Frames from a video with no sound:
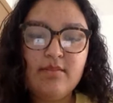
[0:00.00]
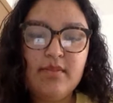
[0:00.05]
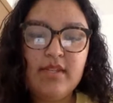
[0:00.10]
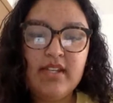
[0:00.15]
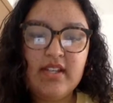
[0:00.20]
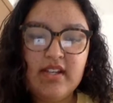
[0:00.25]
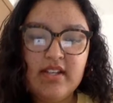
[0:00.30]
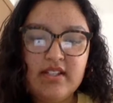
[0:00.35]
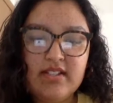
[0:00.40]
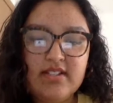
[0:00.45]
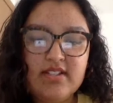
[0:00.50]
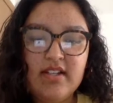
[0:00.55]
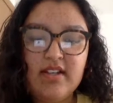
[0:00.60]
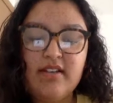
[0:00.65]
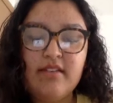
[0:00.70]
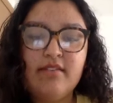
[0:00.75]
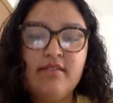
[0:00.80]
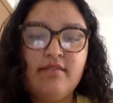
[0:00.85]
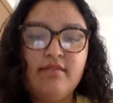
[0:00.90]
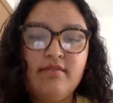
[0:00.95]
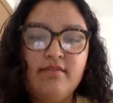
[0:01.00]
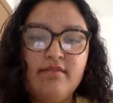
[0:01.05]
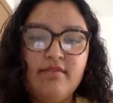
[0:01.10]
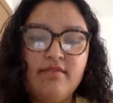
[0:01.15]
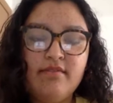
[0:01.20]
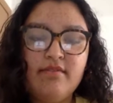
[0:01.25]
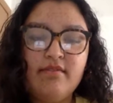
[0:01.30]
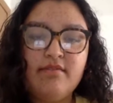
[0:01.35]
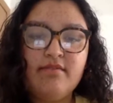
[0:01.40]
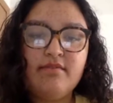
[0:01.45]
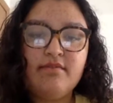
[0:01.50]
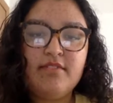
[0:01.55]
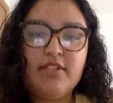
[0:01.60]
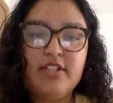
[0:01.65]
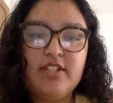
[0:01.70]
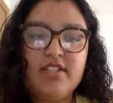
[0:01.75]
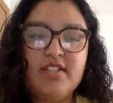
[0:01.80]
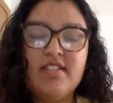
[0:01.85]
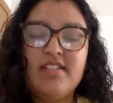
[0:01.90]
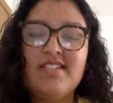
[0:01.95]
because of
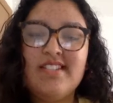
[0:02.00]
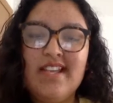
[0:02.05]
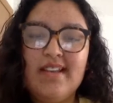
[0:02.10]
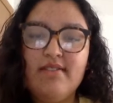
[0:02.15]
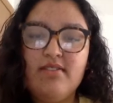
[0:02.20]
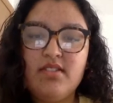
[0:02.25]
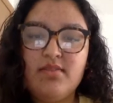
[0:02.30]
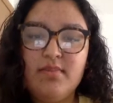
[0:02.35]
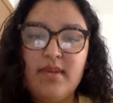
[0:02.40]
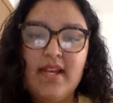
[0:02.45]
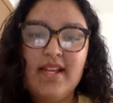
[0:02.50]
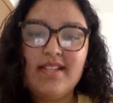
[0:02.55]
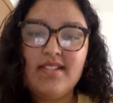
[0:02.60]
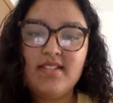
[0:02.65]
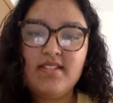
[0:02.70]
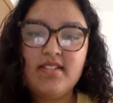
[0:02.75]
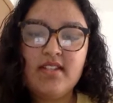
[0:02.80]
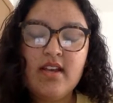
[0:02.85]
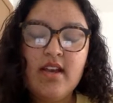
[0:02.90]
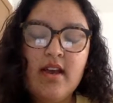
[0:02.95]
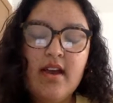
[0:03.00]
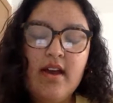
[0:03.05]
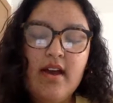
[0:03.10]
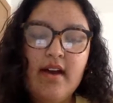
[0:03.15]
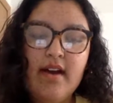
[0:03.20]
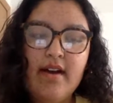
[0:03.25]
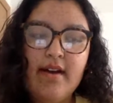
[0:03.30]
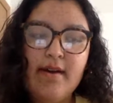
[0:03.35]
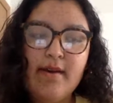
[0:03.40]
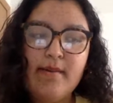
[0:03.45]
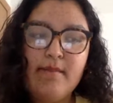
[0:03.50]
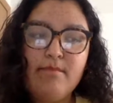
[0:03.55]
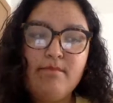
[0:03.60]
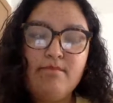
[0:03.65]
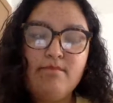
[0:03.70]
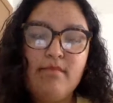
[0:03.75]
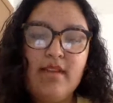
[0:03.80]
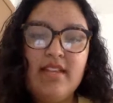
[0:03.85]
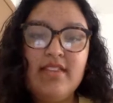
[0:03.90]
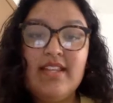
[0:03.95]
just the safe space
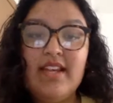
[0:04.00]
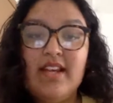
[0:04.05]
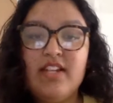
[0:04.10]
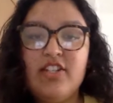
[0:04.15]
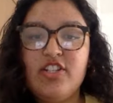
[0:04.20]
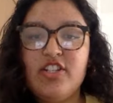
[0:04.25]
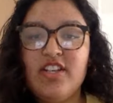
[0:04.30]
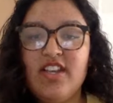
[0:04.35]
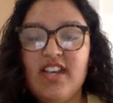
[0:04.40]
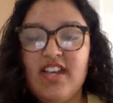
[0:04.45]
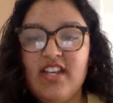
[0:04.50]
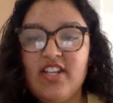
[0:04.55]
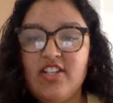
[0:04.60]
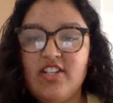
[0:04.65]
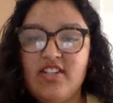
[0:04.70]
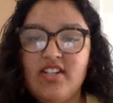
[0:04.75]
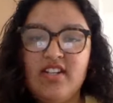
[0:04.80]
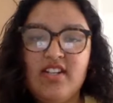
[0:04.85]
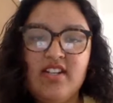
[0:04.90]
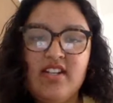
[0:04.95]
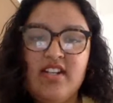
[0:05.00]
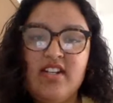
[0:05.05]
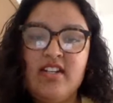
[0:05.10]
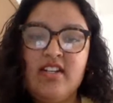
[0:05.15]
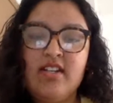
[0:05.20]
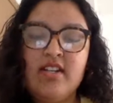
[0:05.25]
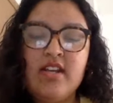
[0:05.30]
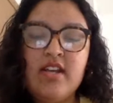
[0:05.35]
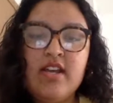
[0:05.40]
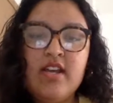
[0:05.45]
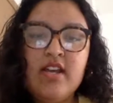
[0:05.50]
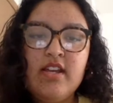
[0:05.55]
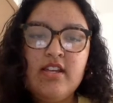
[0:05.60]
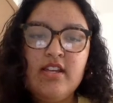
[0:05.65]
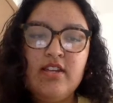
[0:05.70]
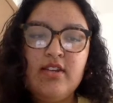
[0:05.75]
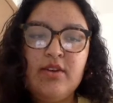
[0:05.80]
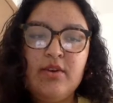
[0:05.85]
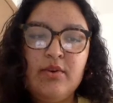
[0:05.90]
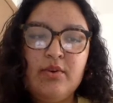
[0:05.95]
and the education and
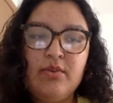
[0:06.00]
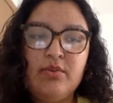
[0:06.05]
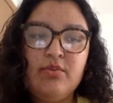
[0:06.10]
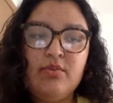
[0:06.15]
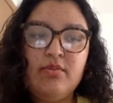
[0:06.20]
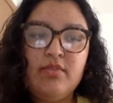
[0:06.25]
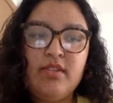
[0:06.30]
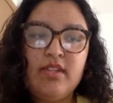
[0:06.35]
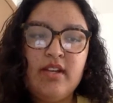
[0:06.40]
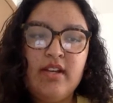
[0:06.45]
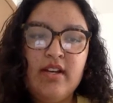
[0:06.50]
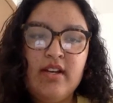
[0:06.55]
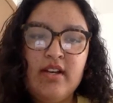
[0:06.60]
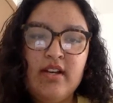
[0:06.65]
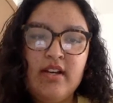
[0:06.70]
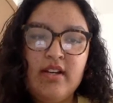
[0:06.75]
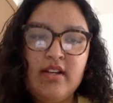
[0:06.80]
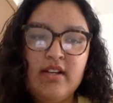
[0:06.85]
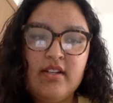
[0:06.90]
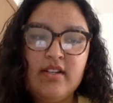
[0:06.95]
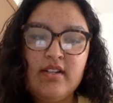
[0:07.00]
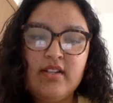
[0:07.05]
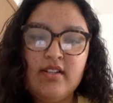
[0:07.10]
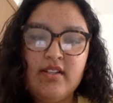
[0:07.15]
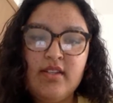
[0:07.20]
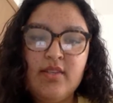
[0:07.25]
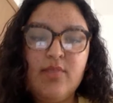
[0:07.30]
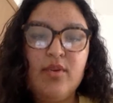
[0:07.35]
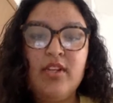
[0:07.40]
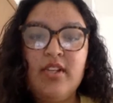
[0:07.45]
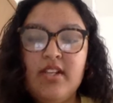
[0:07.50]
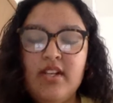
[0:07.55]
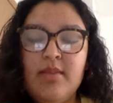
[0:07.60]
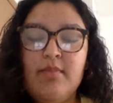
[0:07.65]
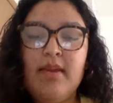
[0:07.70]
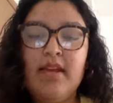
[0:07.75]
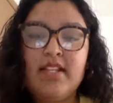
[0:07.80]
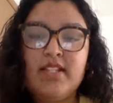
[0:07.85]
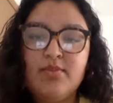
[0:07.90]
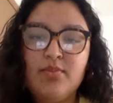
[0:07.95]
the
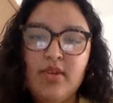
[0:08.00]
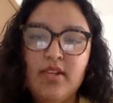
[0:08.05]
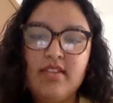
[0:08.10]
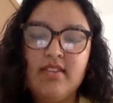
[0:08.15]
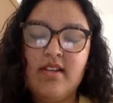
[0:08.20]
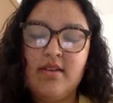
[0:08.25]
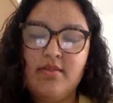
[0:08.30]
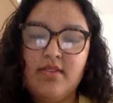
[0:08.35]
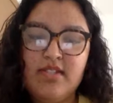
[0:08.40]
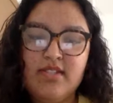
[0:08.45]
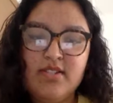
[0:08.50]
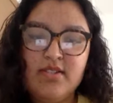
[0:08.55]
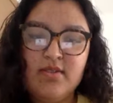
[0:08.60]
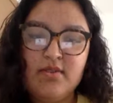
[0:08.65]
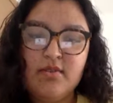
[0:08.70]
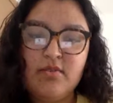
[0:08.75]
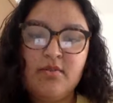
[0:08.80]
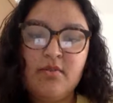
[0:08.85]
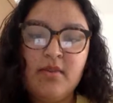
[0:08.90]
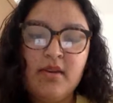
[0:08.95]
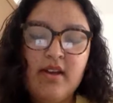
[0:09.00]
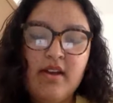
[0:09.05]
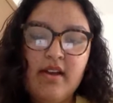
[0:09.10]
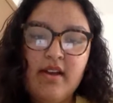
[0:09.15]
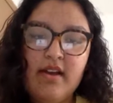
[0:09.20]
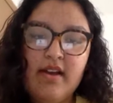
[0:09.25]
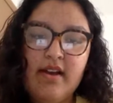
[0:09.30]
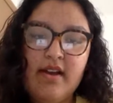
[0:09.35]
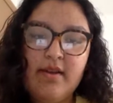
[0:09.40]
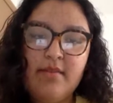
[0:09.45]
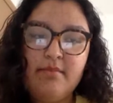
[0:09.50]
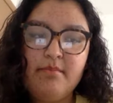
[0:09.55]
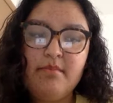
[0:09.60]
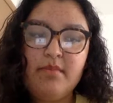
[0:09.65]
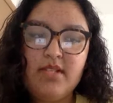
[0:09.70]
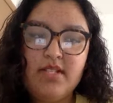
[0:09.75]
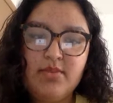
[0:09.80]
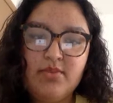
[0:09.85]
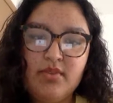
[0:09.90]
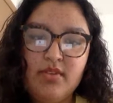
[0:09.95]
community-based work that we do
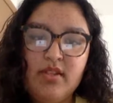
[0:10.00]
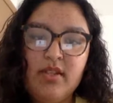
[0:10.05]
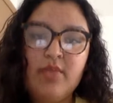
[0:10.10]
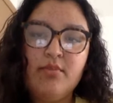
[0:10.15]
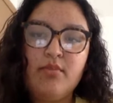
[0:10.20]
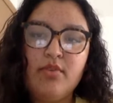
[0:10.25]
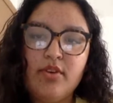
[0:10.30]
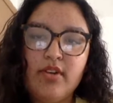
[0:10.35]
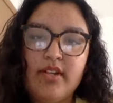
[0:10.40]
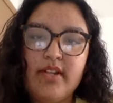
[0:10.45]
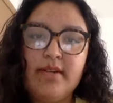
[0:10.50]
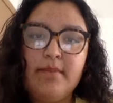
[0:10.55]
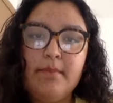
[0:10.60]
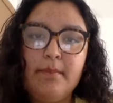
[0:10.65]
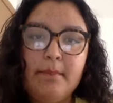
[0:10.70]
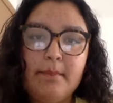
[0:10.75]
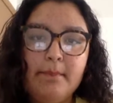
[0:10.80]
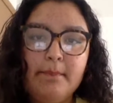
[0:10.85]
is really important.